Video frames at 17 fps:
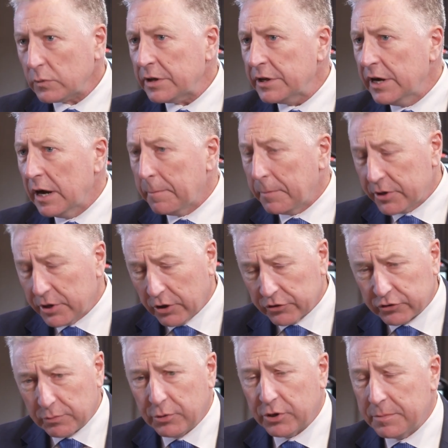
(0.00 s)
Yeah, but he
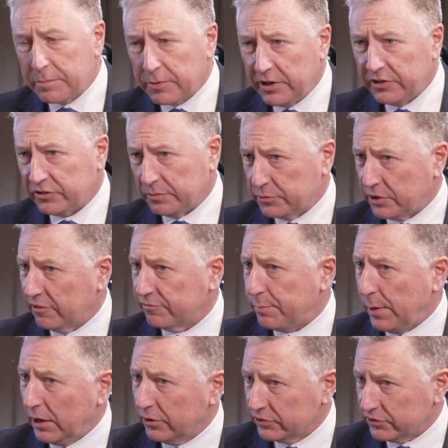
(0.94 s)
also put in place some tough
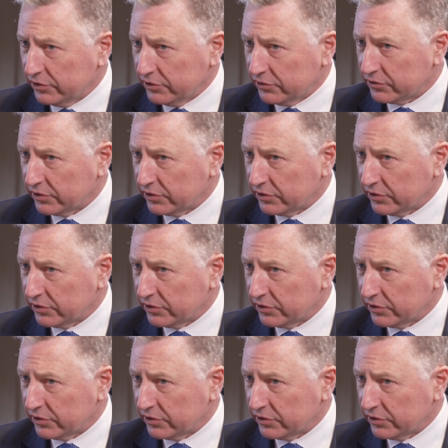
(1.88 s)
policies.